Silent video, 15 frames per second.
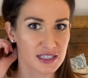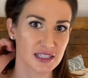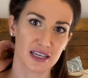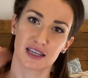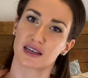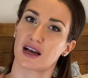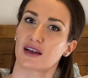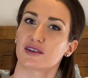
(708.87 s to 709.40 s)

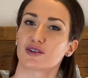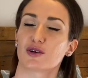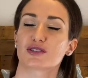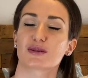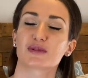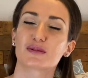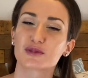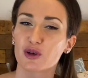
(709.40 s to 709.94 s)
Like, you know,
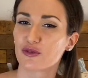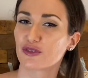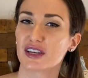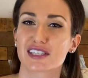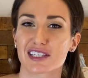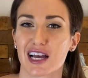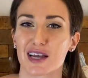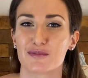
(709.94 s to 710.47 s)
sometimes they'll
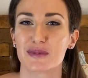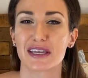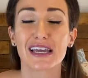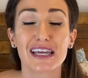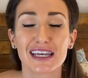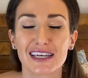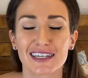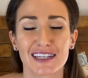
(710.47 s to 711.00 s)
FaceTime me
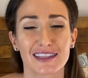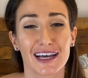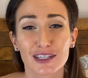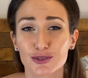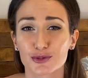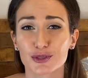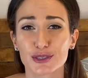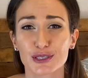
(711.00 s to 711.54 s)
in and
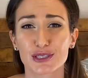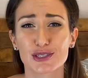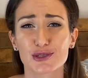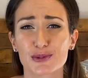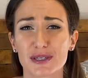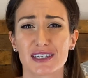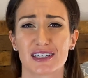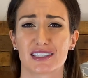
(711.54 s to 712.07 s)
that's really
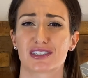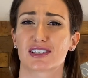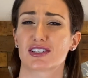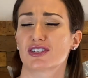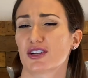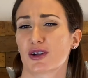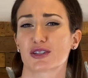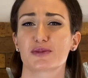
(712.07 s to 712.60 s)
sweet, and to,
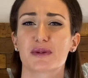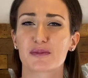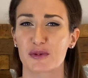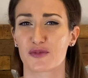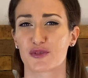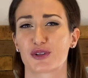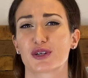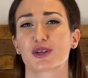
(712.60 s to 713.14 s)
you know, to make me
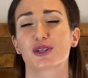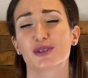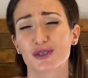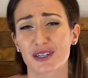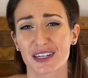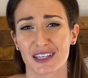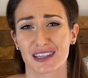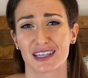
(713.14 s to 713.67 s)
feel
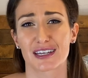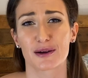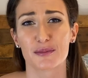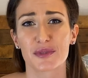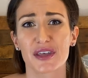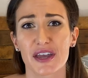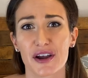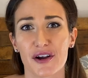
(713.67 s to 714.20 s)
included and like I'm
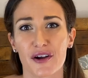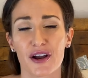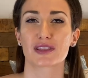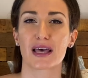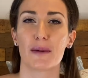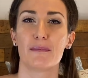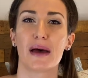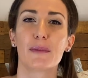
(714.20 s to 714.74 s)
there.
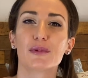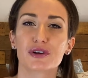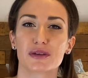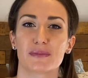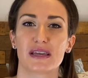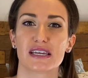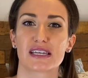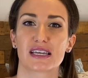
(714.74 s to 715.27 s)
That memory
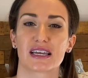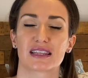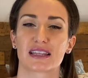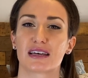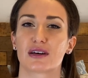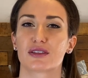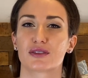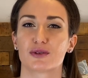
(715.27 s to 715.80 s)
making
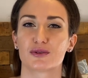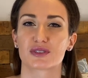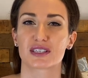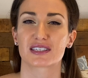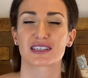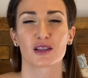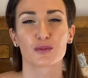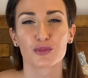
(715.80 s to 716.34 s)
and those
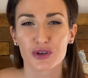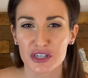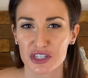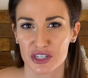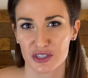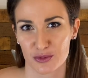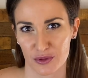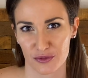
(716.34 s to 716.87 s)

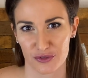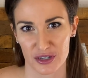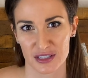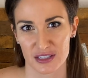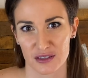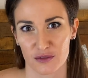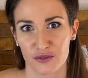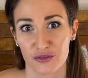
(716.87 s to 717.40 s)
celebrations with friends
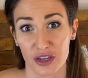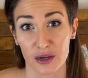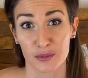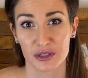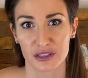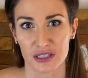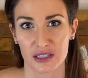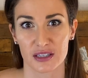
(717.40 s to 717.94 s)
and
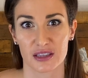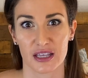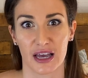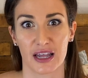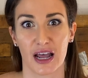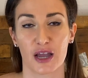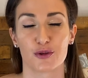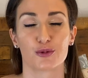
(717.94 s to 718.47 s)
family that
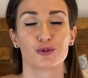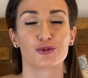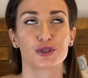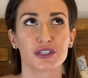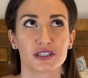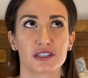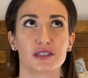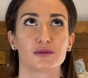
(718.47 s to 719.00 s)
I
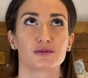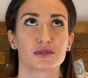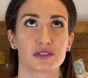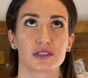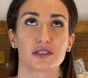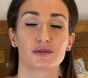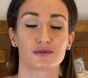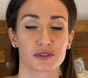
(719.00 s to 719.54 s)
really,
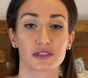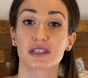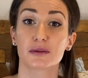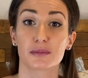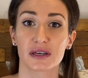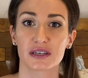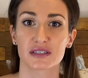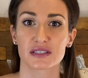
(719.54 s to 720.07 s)
really, really
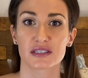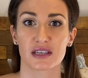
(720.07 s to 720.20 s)
miss.